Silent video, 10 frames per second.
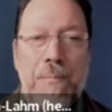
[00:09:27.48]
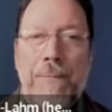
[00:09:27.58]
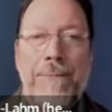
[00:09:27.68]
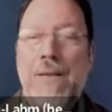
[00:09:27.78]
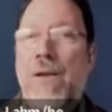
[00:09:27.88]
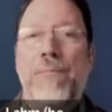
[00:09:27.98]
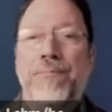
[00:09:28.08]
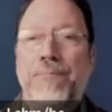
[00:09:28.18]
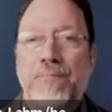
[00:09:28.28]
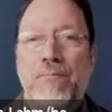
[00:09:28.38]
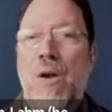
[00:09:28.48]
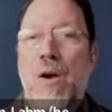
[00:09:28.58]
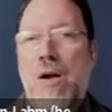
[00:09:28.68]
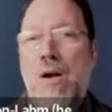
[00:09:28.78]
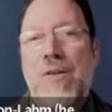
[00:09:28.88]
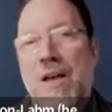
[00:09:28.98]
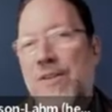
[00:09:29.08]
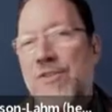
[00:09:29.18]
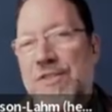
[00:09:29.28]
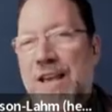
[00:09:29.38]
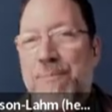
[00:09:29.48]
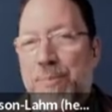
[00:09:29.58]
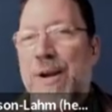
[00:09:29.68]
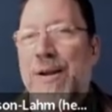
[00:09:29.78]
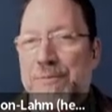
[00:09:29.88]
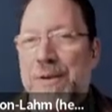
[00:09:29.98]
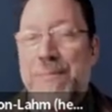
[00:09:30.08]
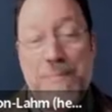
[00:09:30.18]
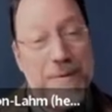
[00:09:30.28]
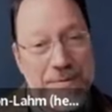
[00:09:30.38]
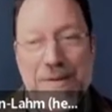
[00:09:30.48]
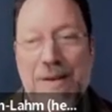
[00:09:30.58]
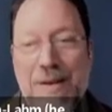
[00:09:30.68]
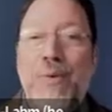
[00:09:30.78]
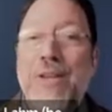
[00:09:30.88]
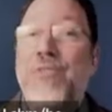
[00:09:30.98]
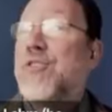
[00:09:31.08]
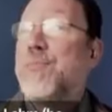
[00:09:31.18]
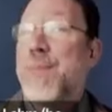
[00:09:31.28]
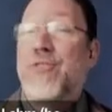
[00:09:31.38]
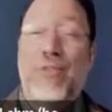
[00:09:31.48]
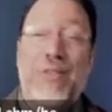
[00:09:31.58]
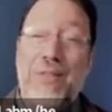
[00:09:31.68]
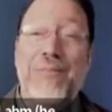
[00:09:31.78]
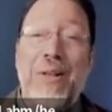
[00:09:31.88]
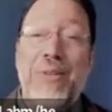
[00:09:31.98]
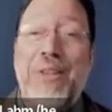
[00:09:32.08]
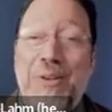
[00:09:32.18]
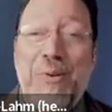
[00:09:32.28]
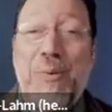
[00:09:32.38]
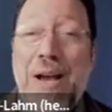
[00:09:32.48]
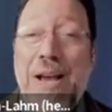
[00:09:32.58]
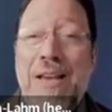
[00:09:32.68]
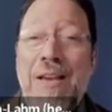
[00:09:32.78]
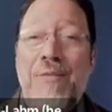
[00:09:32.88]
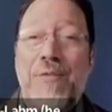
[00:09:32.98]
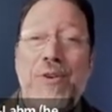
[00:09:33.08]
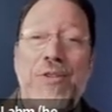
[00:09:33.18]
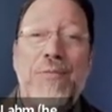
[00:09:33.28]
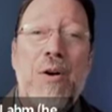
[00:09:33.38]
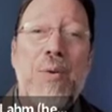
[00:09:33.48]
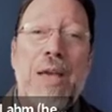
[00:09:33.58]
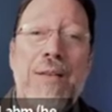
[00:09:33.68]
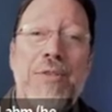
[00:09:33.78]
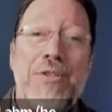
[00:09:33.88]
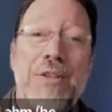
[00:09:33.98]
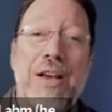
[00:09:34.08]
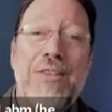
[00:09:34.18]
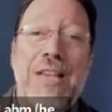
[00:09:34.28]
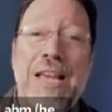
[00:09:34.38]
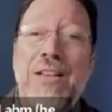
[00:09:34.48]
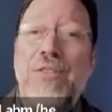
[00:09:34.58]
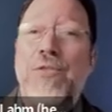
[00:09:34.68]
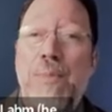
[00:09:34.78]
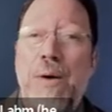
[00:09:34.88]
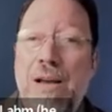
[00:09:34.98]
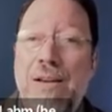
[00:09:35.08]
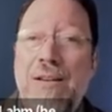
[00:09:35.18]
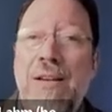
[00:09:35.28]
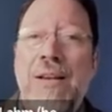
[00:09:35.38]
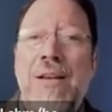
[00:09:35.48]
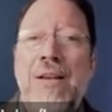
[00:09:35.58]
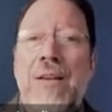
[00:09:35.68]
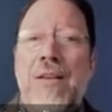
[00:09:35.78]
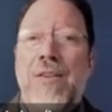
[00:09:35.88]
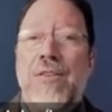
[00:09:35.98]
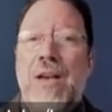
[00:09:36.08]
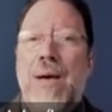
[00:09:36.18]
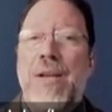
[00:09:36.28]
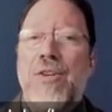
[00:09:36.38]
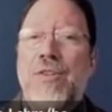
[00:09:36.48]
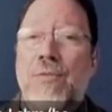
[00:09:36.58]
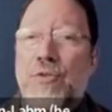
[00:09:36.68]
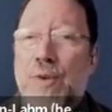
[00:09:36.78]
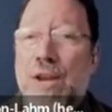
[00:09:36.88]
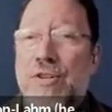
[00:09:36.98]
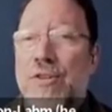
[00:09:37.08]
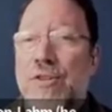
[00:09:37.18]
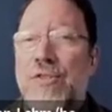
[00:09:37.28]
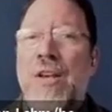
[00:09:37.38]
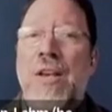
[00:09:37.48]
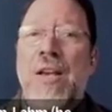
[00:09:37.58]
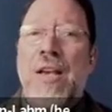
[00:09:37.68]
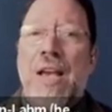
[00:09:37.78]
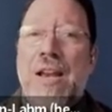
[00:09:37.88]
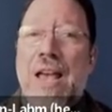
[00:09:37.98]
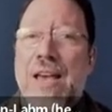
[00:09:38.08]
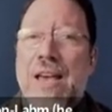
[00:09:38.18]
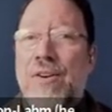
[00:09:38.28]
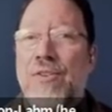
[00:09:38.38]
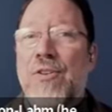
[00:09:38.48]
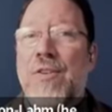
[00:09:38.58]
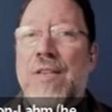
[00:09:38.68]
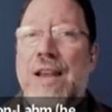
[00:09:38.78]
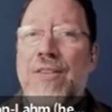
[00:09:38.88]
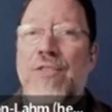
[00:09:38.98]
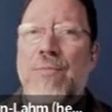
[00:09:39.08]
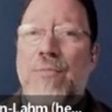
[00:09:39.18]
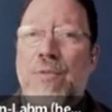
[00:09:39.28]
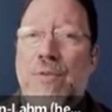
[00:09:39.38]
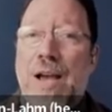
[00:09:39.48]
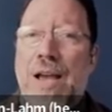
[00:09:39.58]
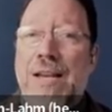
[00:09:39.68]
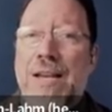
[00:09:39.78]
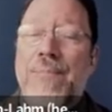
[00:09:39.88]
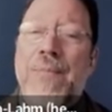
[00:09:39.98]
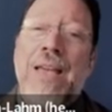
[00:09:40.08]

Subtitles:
Now, all colleges have brick, but Reed's is special. I'll tell you why. First of all, we have this nice English bond, this combination of stretchers and headers that adds some variety.